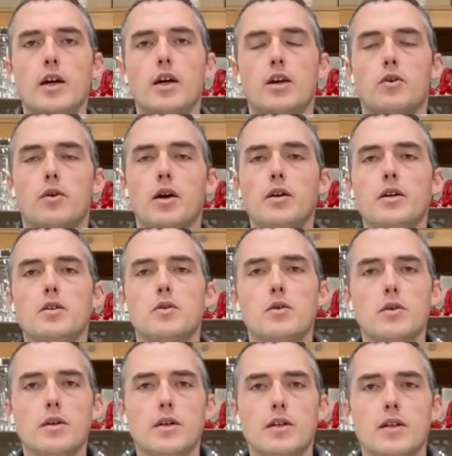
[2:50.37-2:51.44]
Crowning
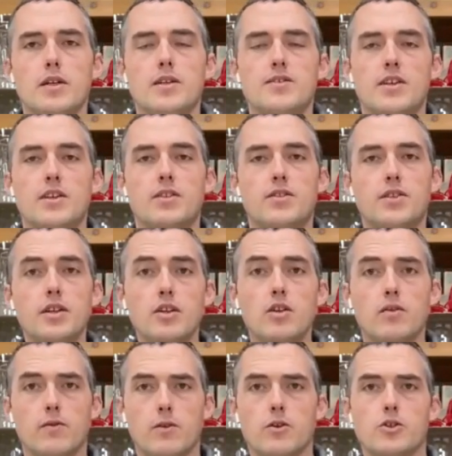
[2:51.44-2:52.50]
Glory is a thicker
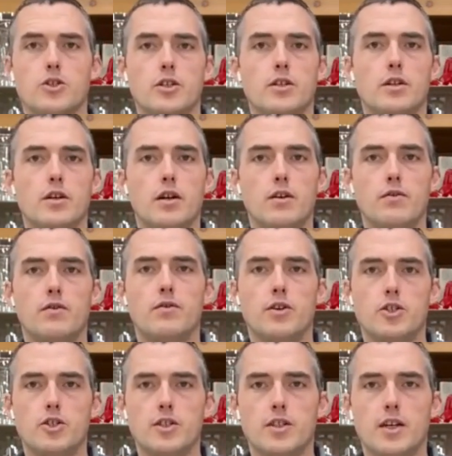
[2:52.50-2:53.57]
version of the
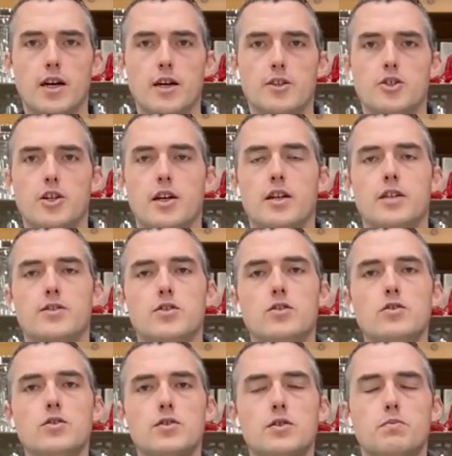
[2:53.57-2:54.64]
Finishing Touch, and it's
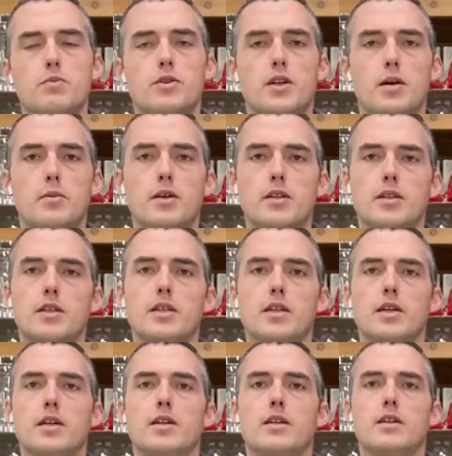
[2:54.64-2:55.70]
used predominantly
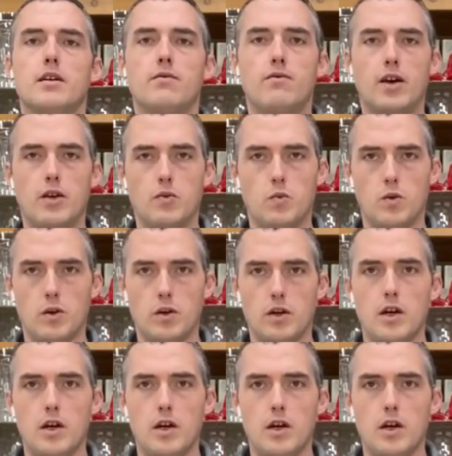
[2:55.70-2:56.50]
in event work.